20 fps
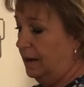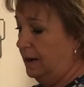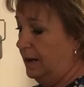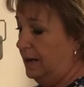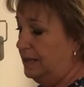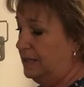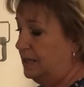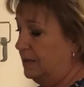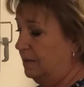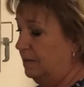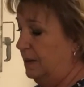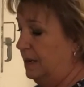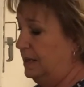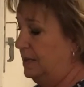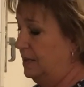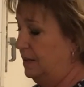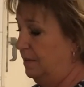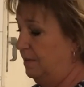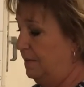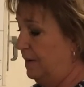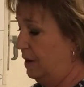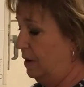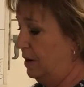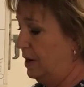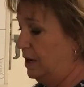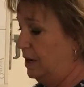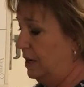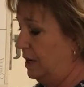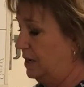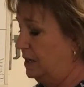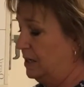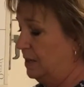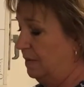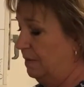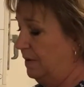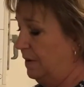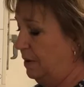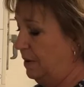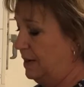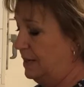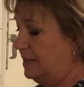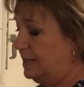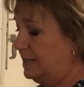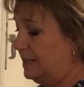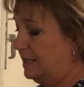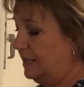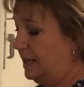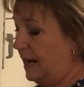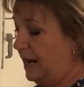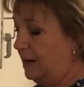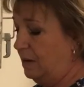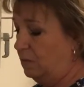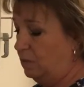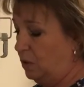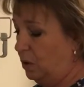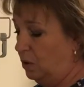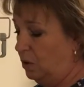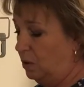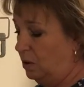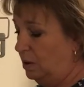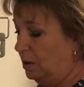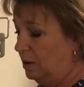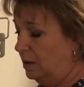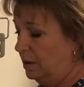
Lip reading: It's a very slight roll.